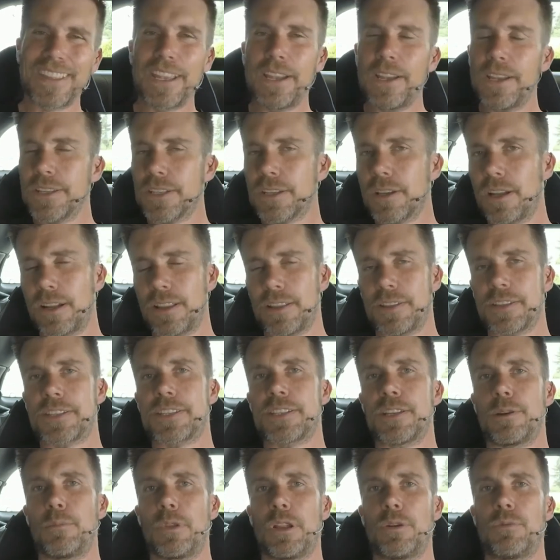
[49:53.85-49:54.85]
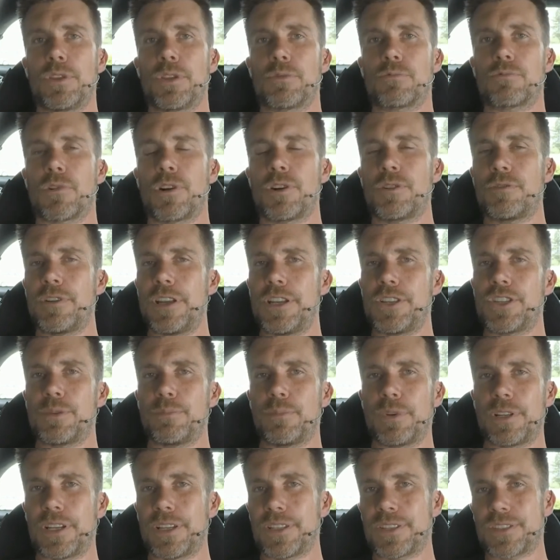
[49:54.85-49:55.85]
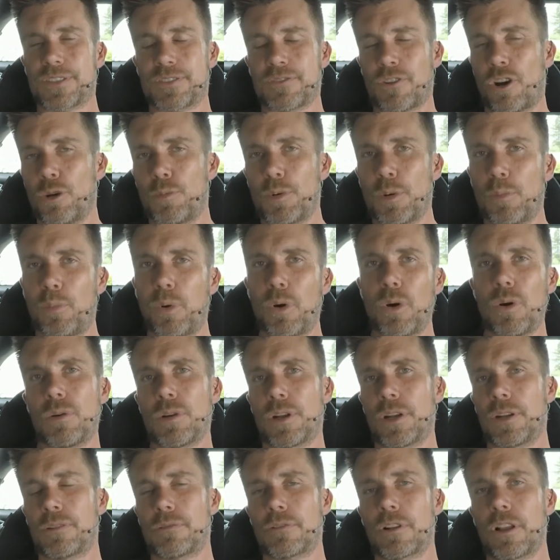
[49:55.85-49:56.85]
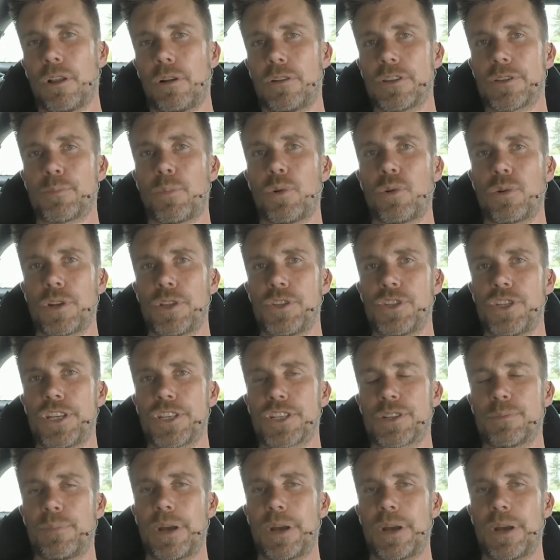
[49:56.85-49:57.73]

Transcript: It's kind of similar with a rotary engine, but it's open port and closed port injection.